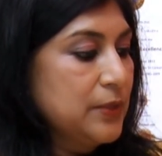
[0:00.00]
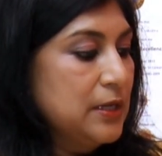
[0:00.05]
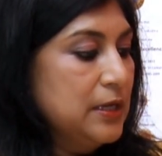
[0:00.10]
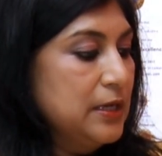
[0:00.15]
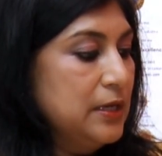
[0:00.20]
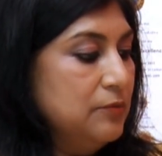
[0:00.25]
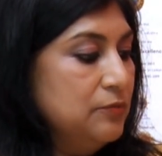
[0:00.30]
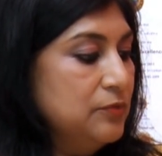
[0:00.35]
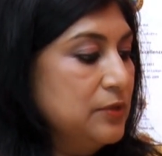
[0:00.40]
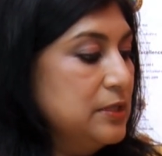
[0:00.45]

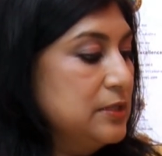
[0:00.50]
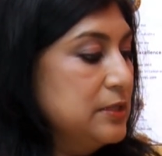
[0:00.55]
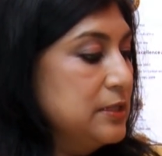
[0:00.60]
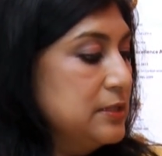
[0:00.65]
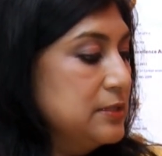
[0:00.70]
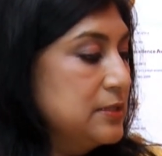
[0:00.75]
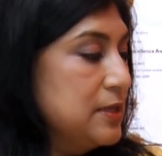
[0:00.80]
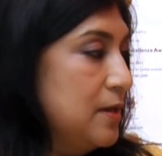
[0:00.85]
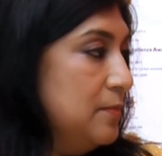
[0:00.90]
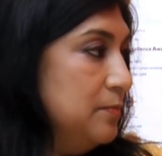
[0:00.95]
every
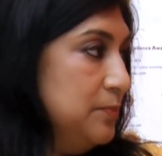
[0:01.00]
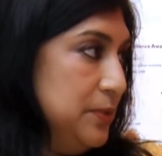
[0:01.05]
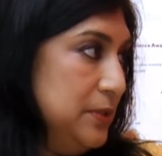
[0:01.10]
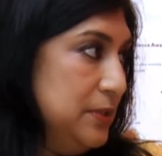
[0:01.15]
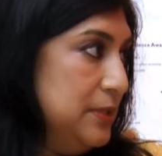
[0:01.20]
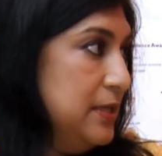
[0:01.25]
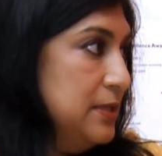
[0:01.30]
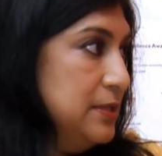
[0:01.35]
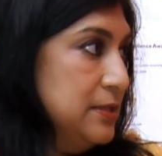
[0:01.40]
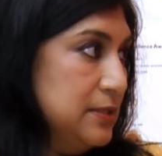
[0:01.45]
tea
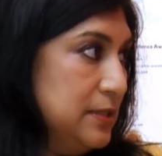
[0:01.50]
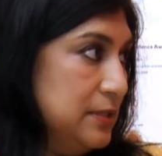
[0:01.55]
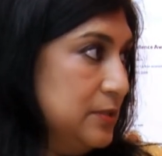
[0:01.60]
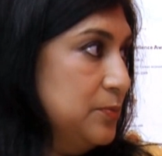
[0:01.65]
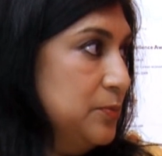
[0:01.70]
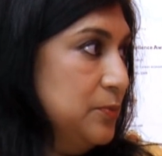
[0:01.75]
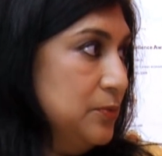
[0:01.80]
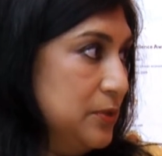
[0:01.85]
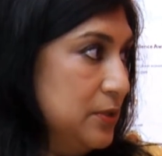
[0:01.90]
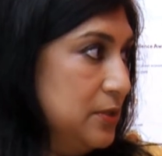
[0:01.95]
sample that is
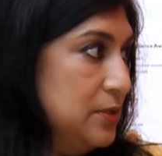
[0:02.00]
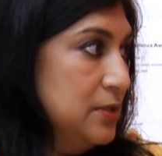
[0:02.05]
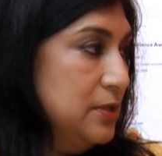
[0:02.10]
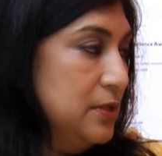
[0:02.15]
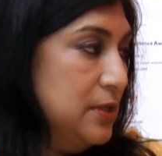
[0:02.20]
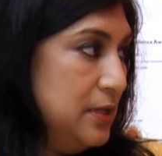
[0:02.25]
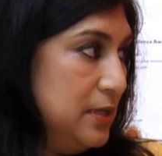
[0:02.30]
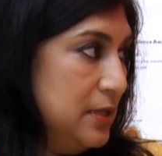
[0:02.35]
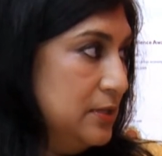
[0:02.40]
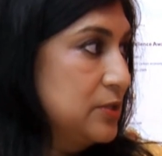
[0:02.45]
exported
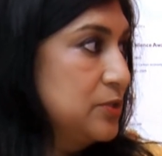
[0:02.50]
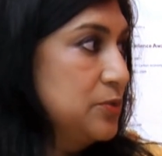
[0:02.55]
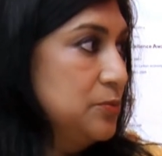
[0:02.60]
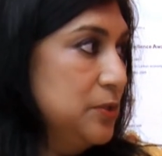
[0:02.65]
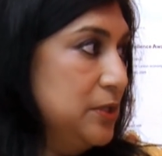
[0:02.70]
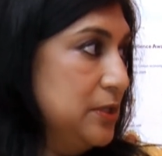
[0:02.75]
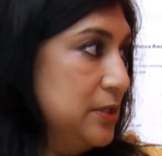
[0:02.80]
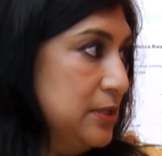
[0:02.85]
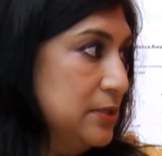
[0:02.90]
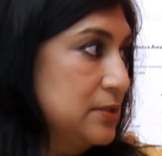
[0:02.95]
has to
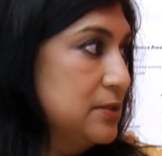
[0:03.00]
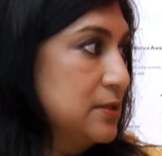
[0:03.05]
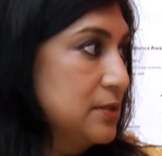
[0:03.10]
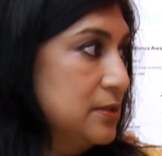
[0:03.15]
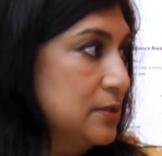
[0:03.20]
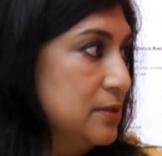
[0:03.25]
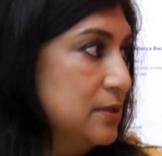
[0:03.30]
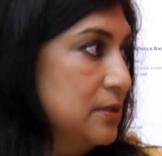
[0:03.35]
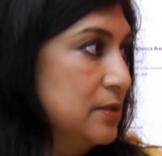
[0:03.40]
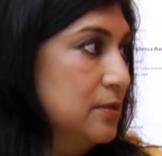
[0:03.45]
be
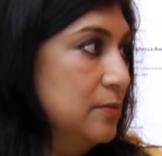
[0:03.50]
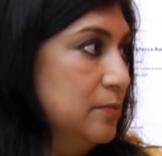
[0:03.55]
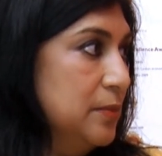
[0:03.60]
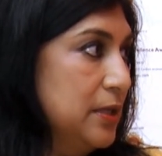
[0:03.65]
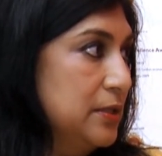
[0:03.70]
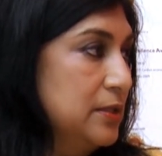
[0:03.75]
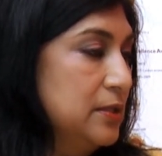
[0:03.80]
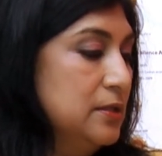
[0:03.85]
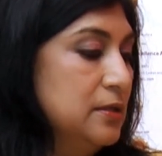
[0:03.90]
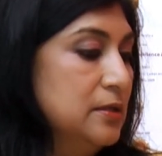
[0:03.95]
tested
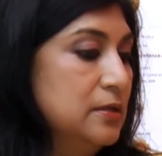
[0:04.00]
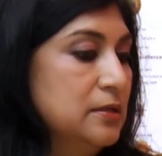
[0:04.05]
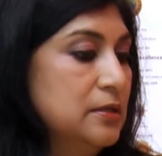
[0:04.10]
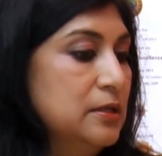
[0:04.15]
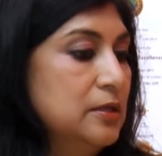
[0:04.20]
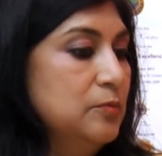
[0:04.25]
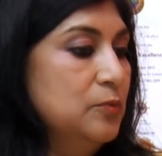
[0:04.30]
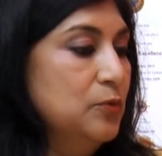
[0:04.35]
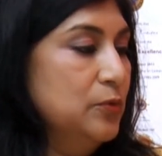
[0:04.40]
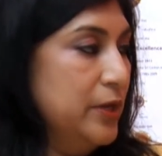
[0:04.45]
by the
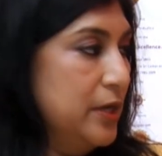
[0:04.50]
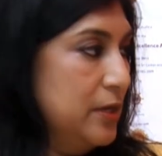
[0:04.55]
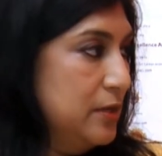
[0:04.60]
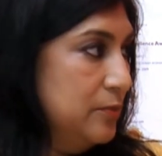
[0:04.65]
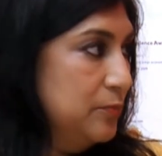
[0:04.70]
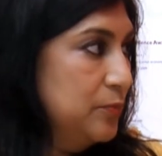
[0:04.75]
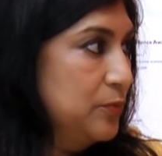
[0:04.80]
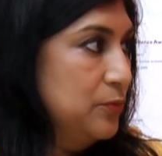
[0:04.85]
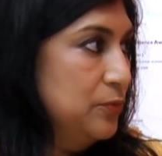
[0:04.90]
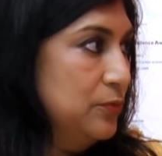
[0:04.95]
tea board and
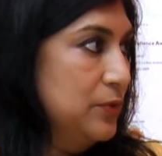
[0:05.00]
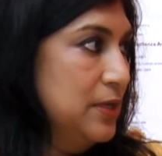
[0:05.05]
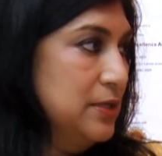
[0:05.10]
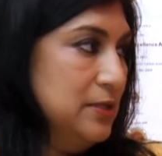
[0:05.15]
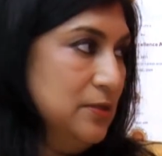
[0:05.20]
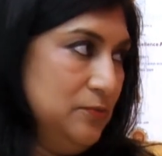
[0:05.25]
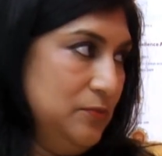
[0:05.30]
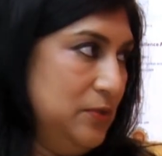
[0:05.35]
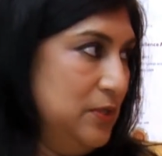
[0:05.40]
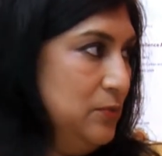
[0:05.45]
approved,
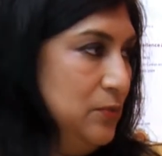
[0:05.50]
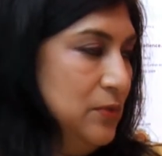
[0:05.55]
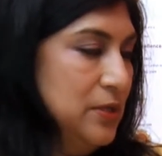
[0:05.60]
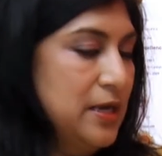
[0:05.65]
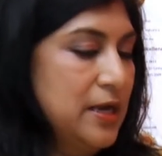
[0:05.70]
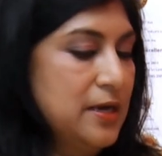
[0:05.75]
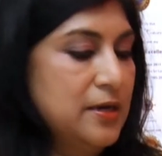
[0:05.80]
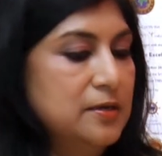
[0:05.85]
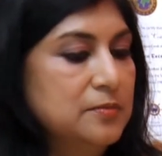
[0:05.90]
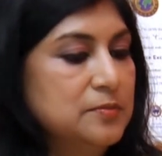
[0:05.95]
and we do a
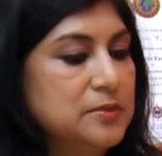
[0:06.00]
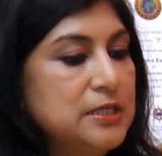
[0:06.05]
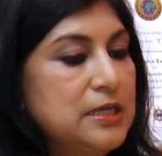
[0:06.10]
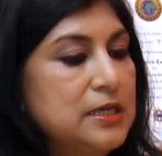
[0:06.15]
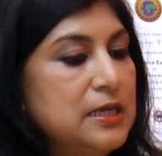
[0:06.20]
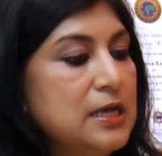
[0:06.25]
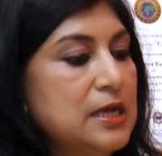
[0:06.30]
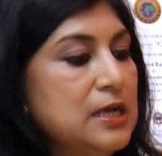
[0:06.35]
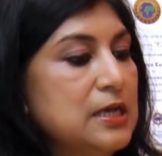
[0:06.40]
random check.